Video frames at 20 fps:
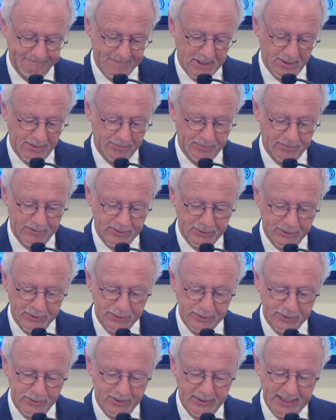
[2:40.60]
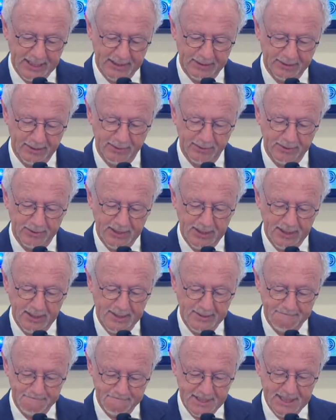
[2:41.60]
through social and other
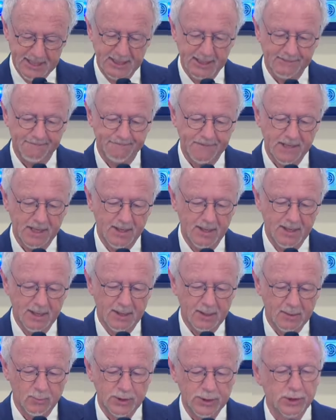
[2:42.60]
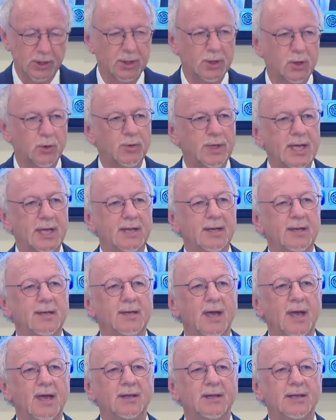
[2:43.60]
media, which are creating
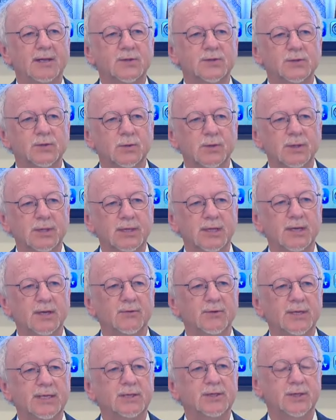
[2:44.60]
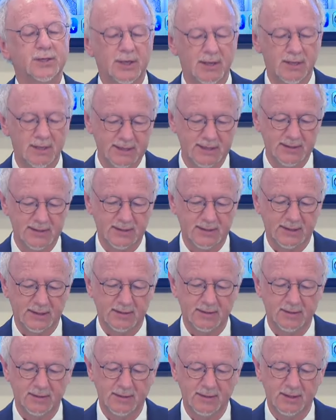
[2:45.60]
an extraordinary
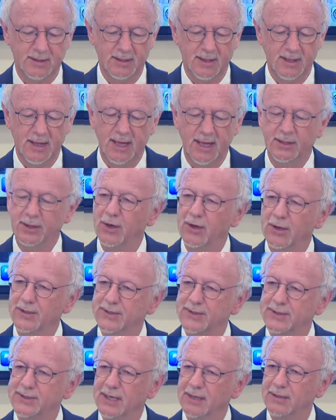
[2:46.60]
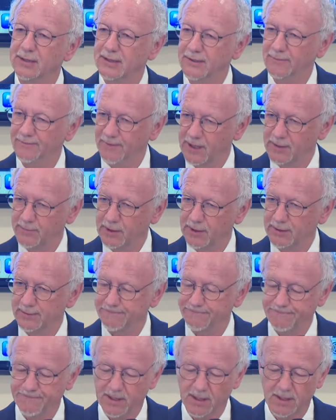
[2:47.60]
toxic and hostile environment
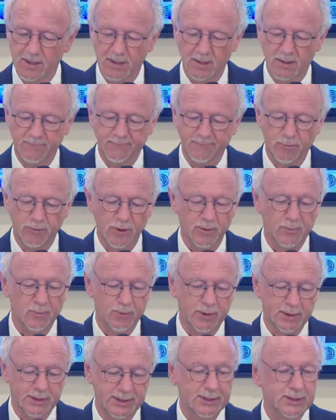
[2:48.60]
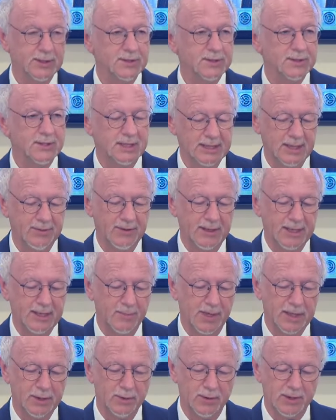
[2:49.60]
for religious and ethnic
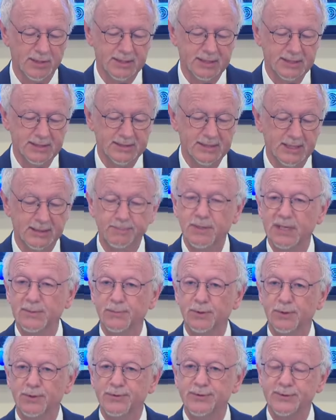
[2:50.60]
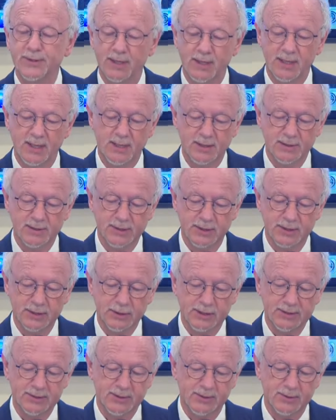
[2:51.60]
minorities and peoples such
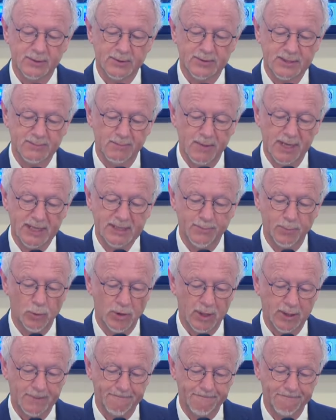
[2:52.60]
as those in Manipur.